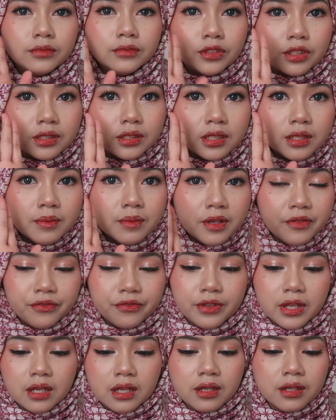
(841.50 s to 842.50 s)
Using my
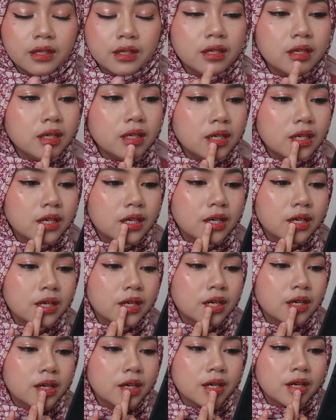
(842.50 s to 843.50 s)
finger,
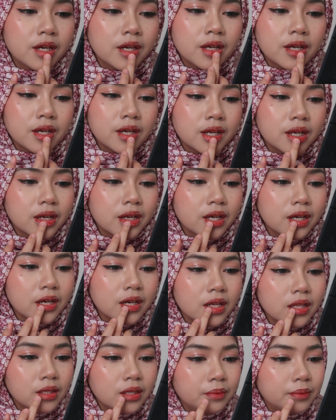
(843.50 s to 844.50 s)
you're
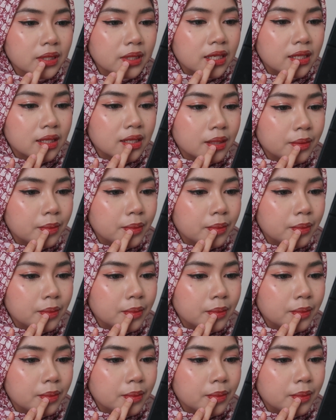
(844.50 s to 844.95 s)
going to blend